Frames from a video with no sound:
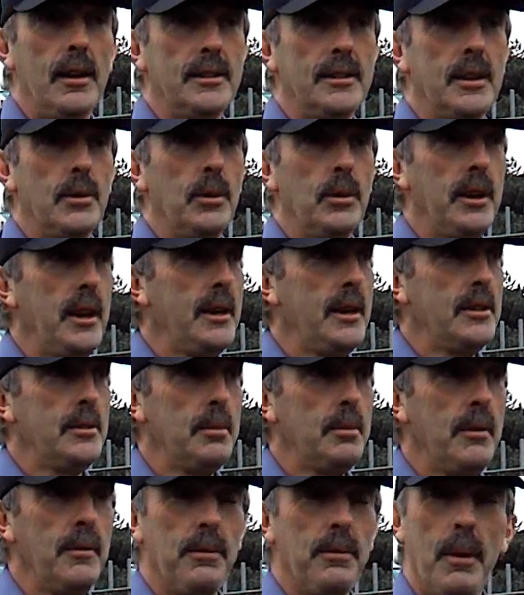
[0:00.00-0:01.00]
He said, "We need
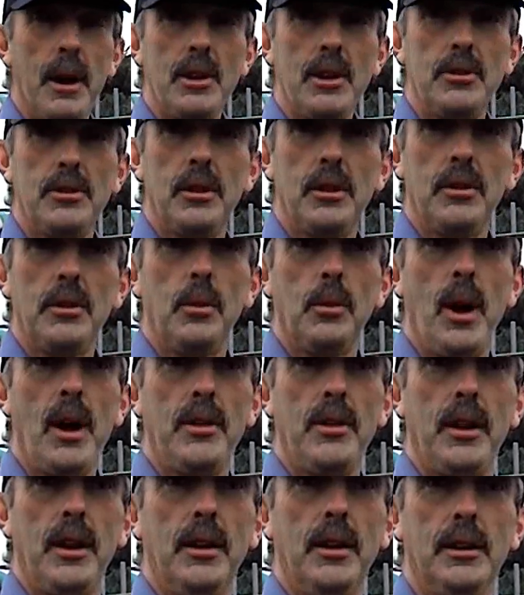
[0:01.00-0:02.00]
some information on the
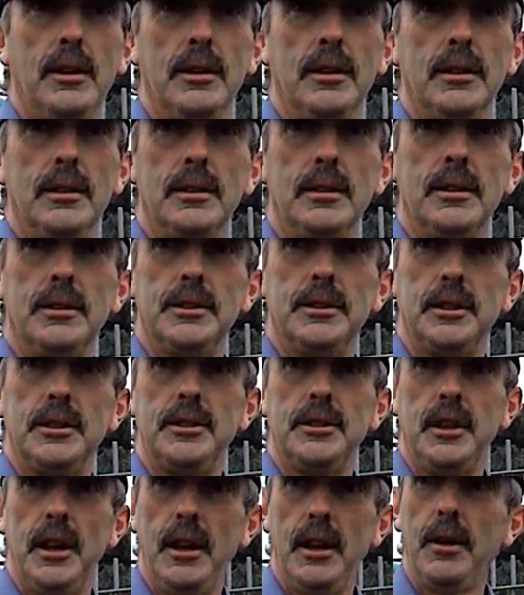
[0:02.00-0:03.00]
weather." I
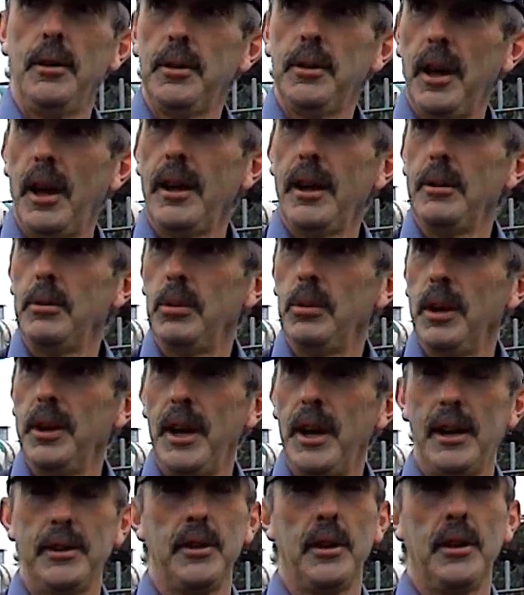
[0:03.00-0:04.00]
said, "Yeah, okay."
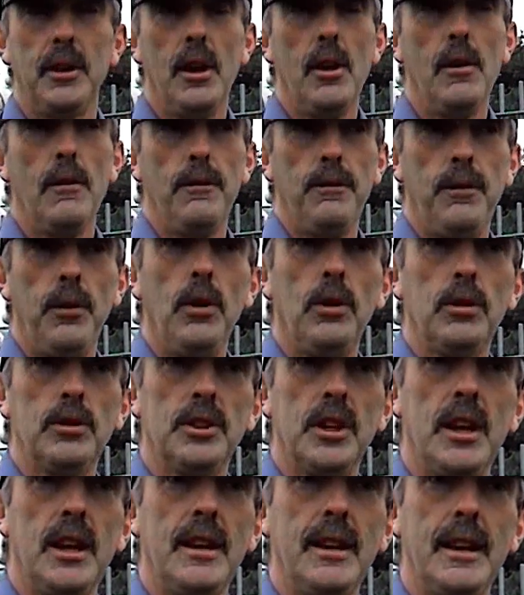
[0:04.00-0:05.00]
We'd had
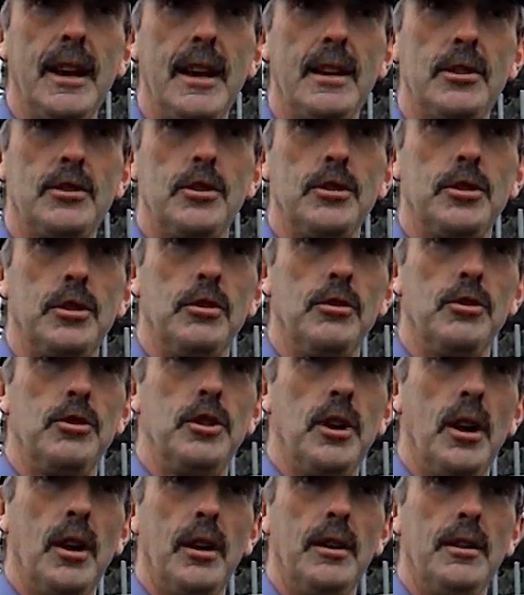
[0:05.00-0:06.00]
14 hours of
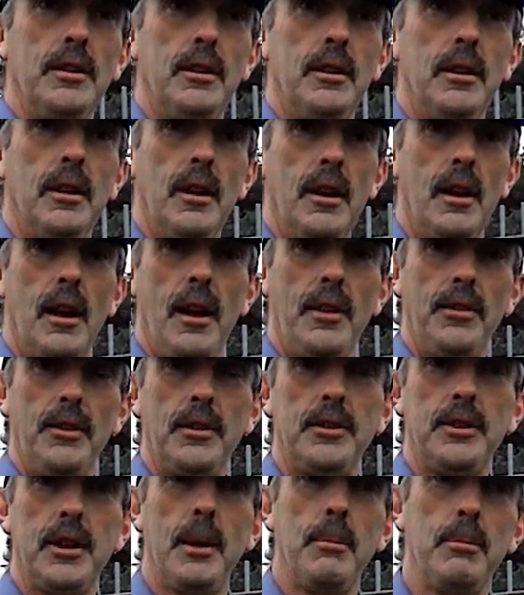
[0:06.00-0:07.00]
sunshine
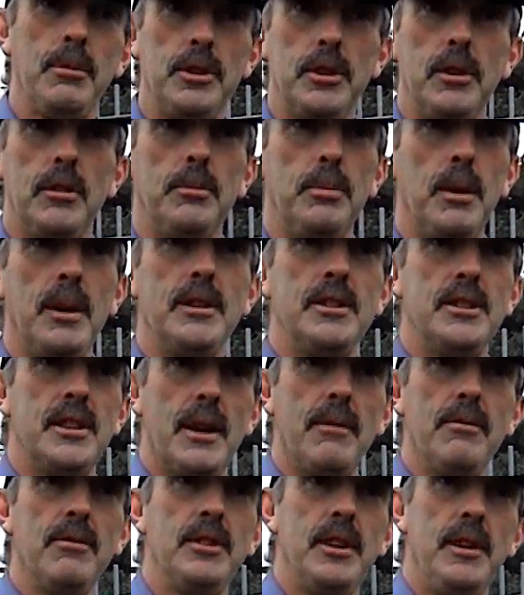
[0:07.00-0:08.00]
and the temperature had been
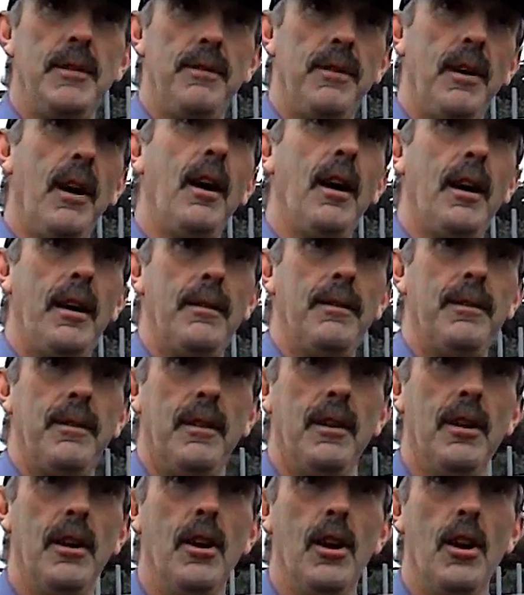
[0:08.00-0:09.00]
75.